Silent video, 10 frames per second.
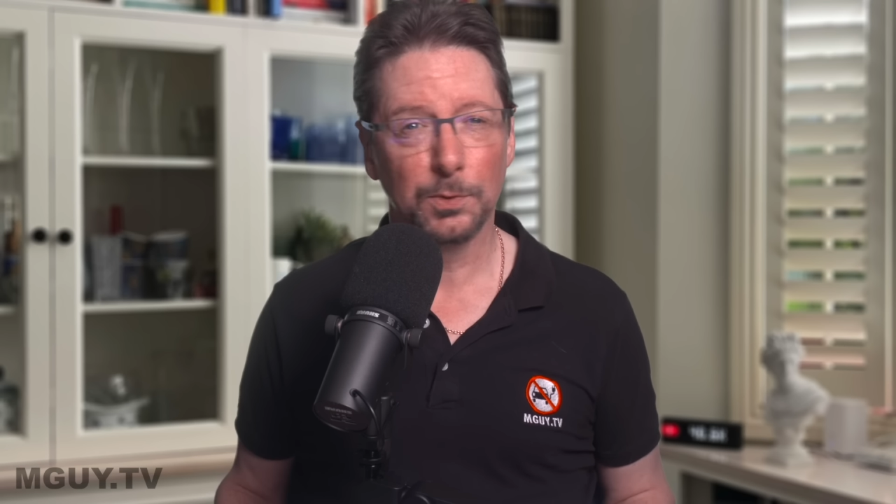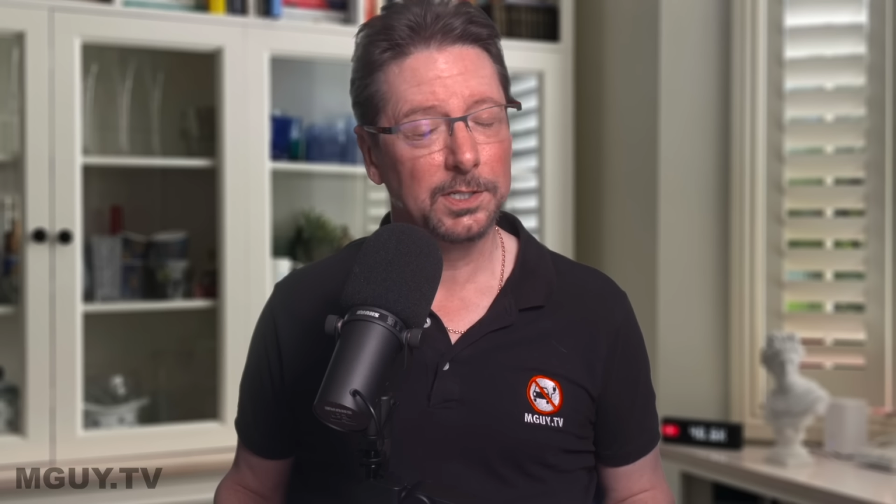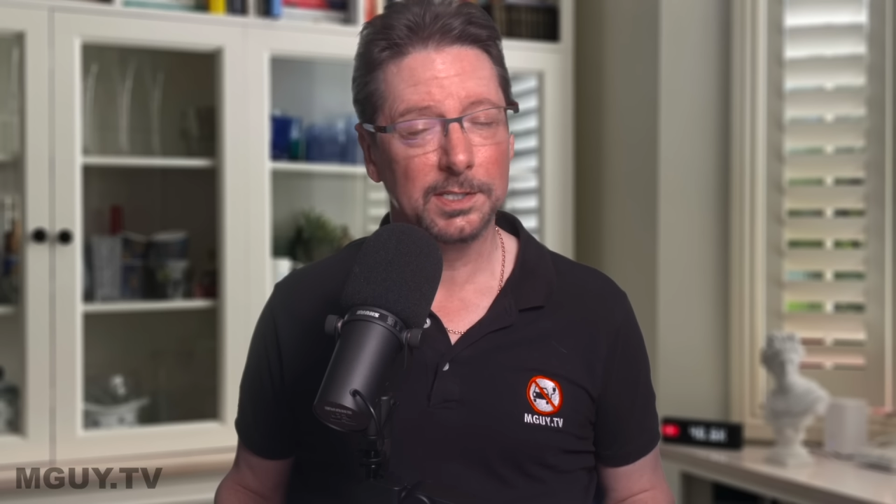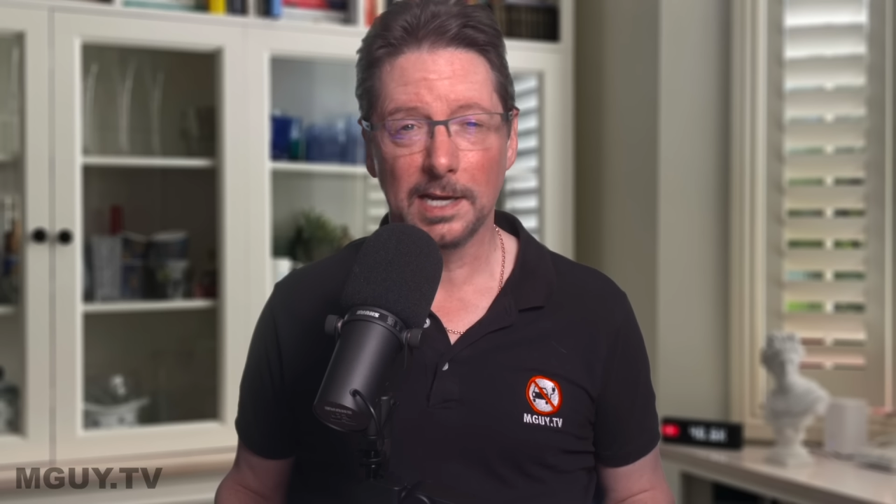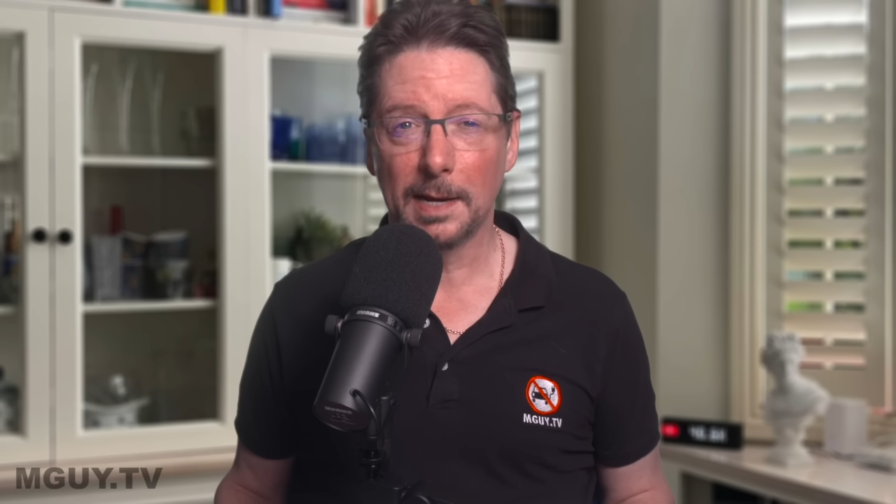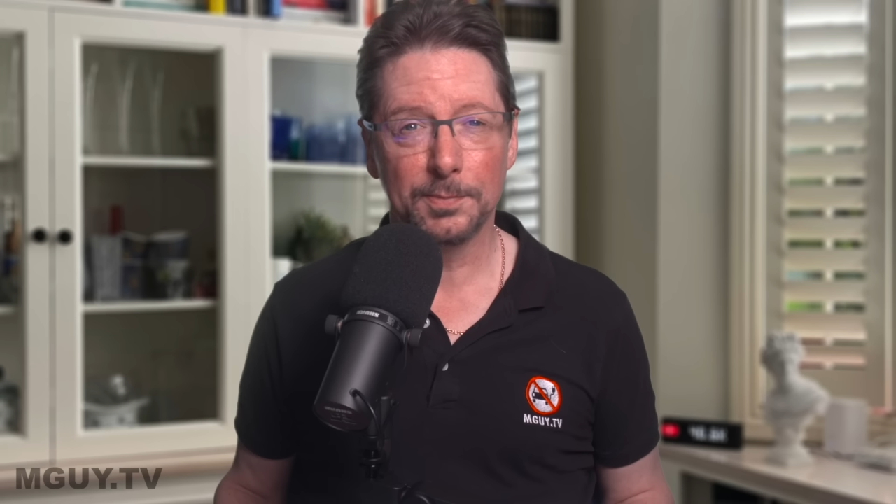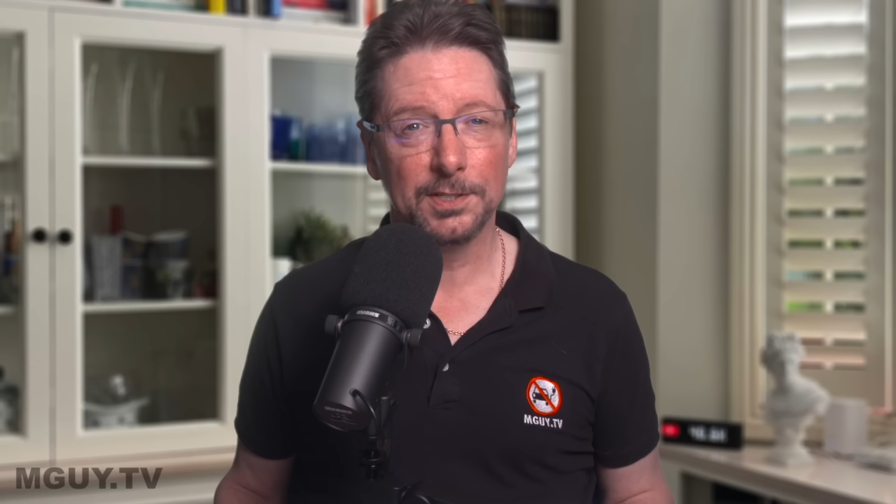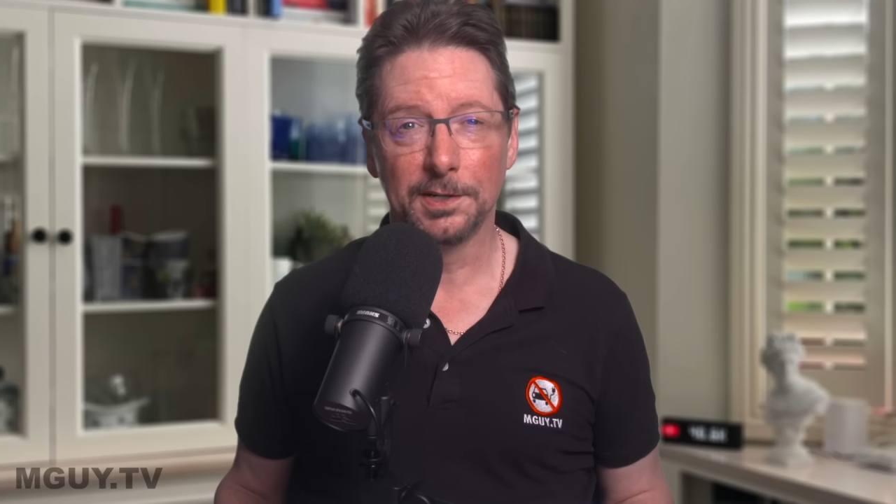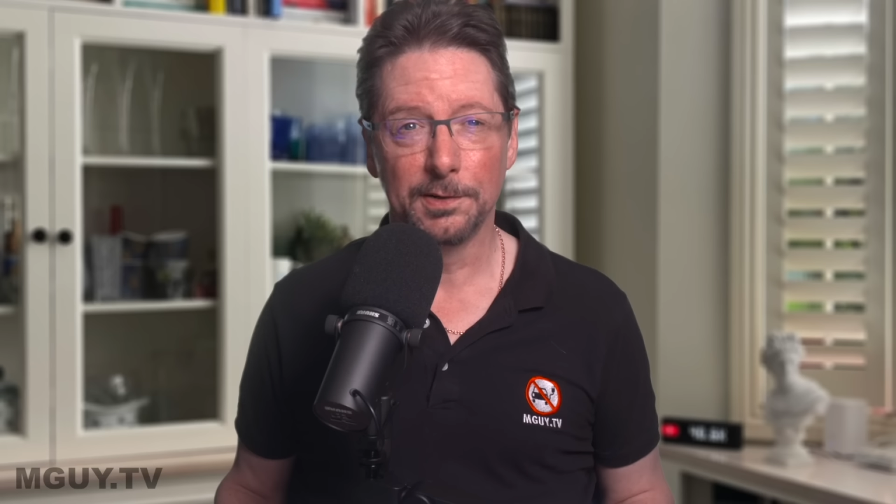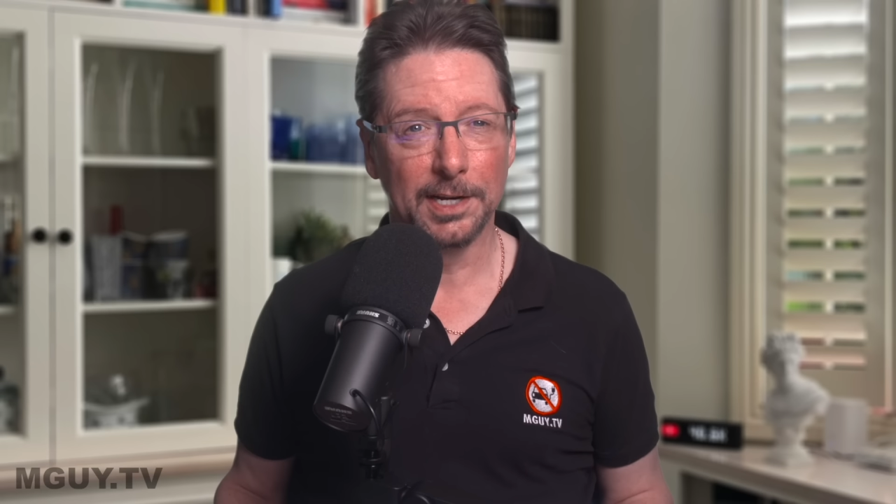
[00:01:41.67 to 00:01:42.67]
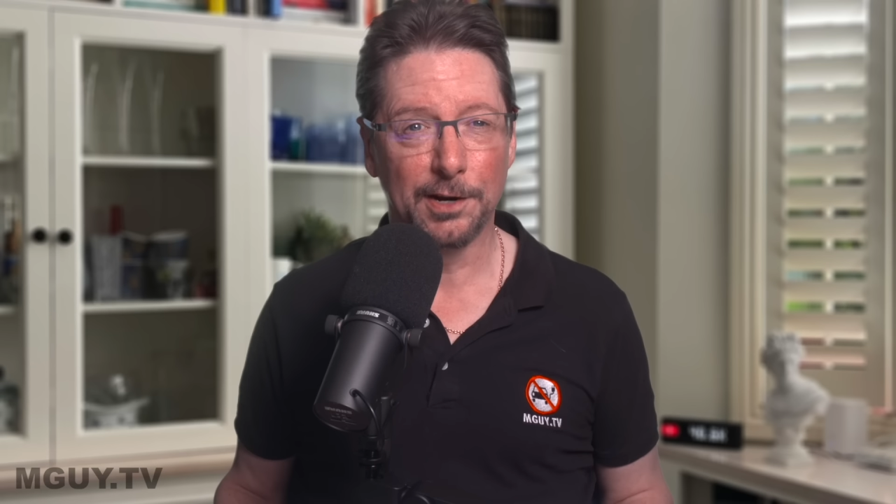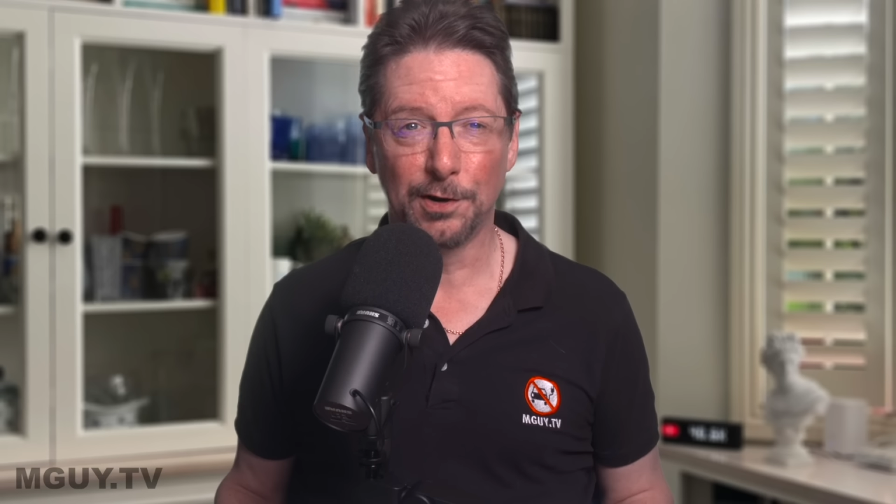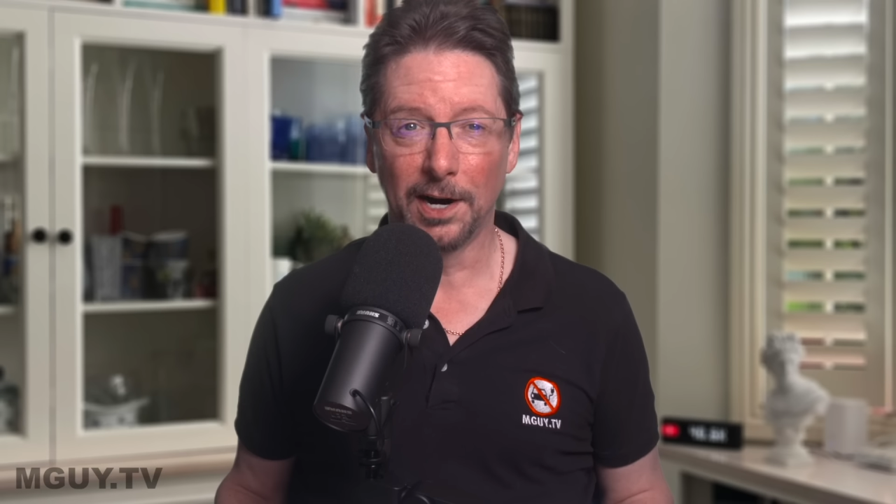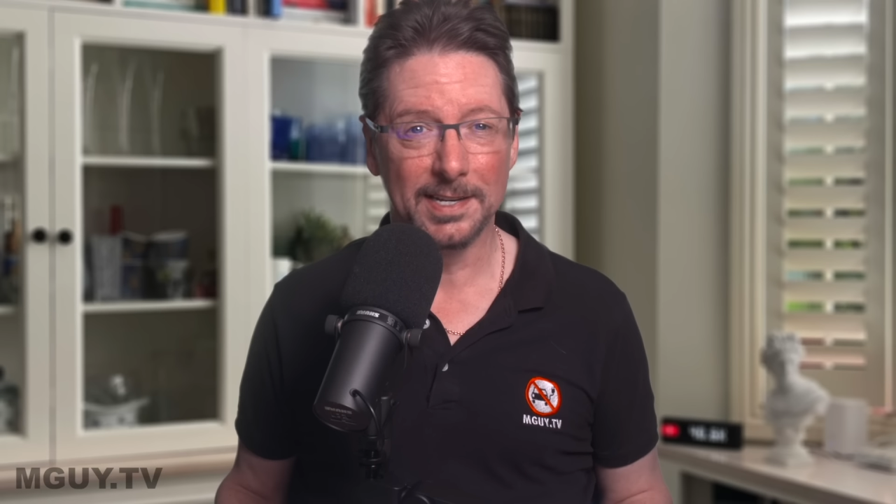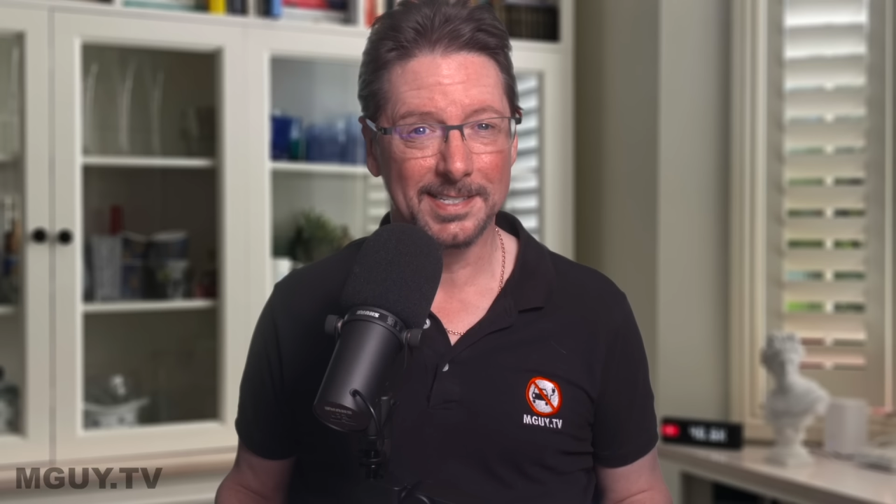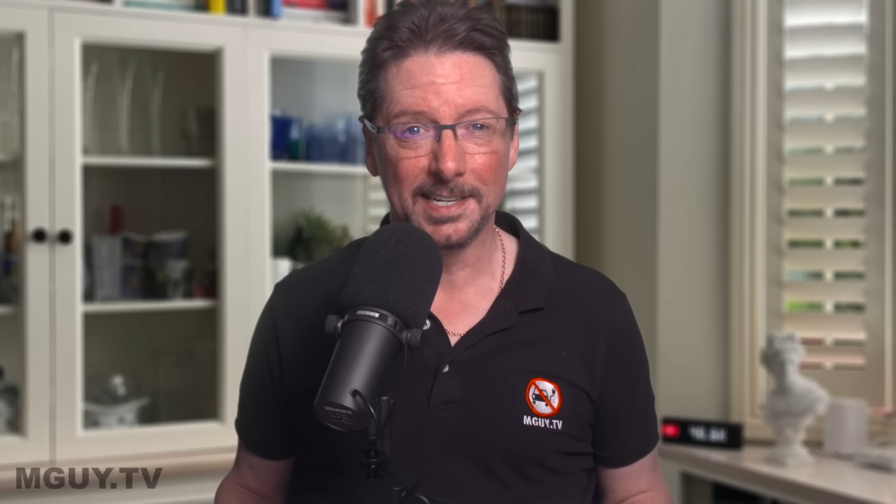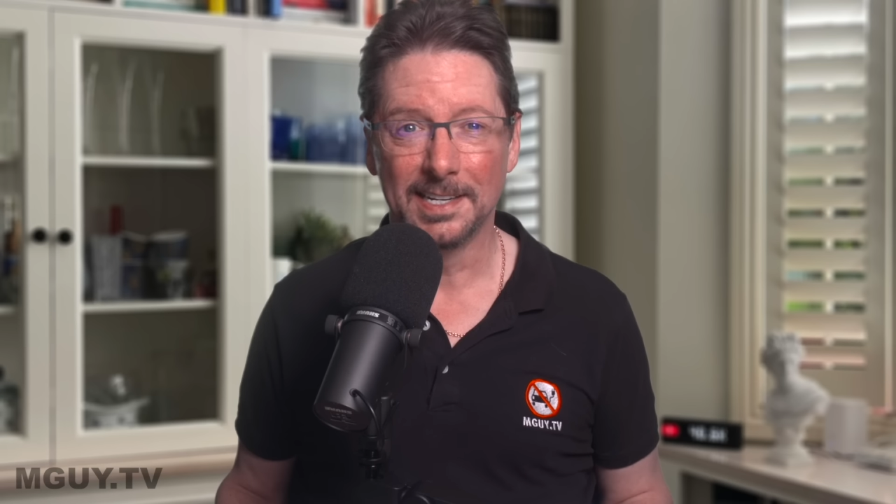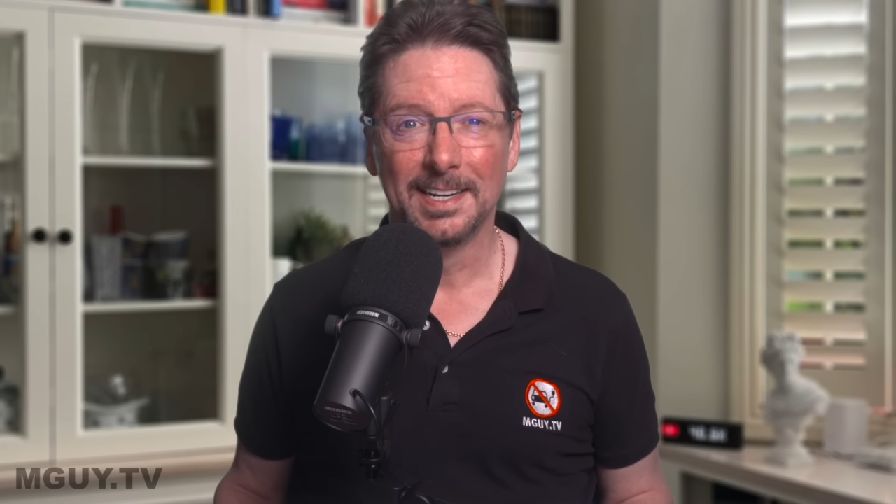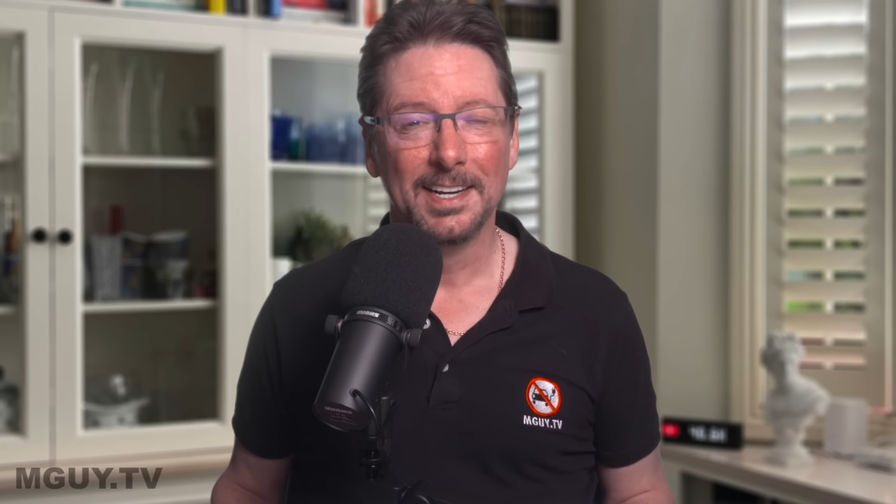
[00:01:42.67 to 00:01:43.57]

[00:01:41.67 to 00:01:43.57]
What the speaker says: which is absolutely crazy.